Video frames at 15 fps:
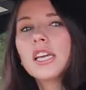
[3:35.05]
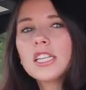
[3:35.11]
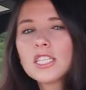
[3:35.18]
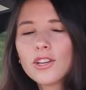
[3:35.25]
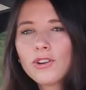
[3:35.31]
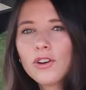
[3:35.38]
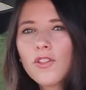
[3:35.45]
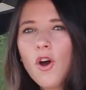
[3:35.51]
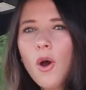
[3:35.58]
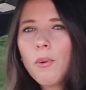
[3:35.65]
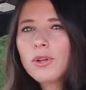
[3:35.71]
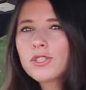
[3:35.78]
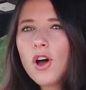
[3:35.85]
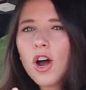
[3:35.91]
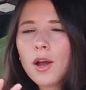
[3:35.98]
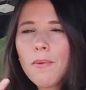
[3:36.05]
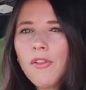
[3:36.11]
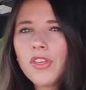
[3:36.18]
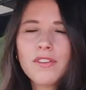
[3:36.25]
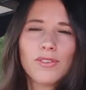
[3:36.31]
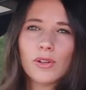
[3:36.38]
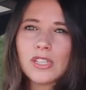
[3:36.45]
the interior though, and we'll talk
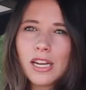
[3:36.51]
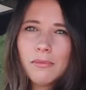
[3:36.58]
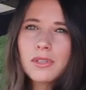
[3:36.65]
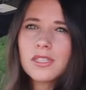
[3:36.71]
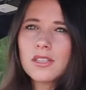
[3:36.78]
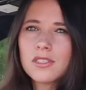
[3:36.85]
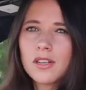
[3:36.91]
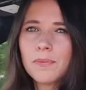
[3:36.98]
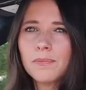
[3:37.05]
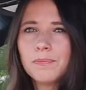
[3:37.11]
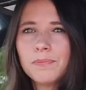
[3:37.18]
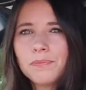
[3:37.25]
about the infotainment system.